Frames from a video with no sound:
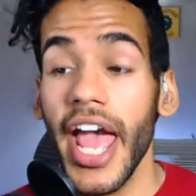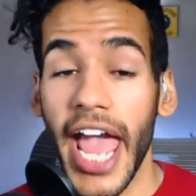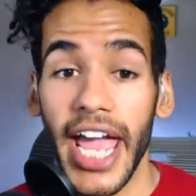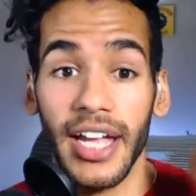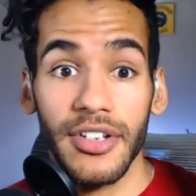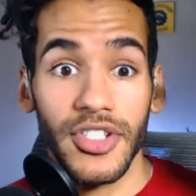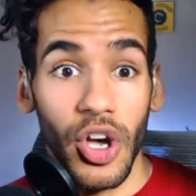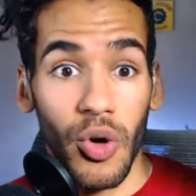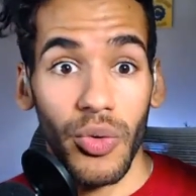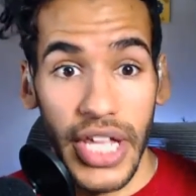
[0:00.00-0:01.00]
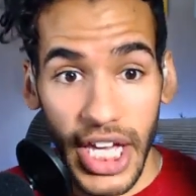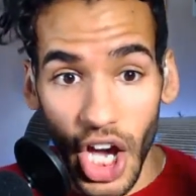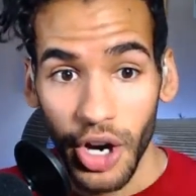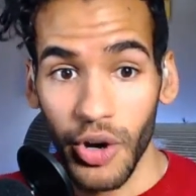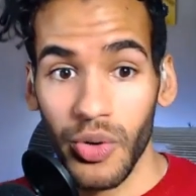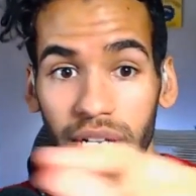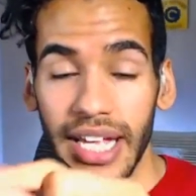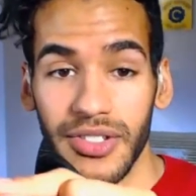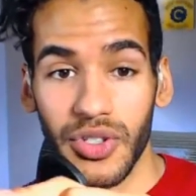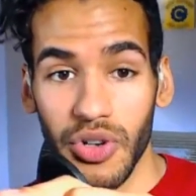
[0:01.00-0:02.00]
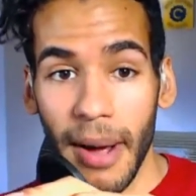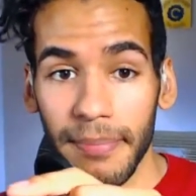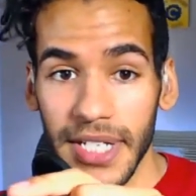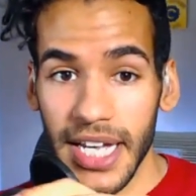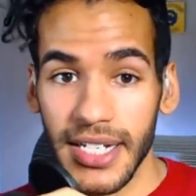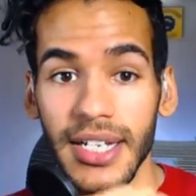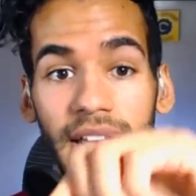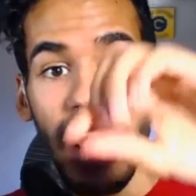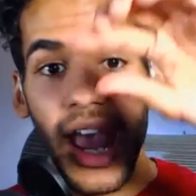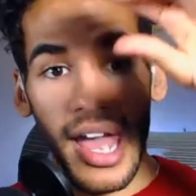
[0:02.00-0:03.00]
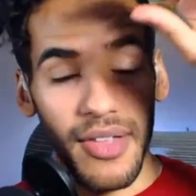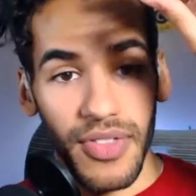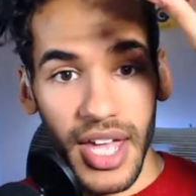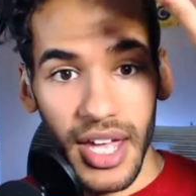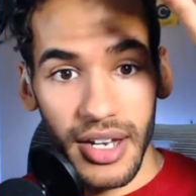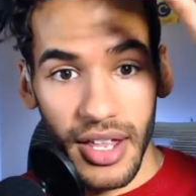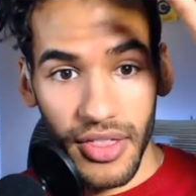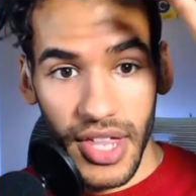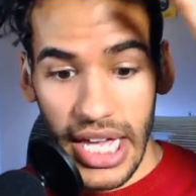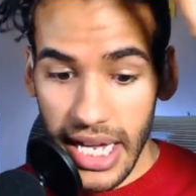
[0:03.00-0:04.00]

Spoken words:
And so the code gets dropped in, and then the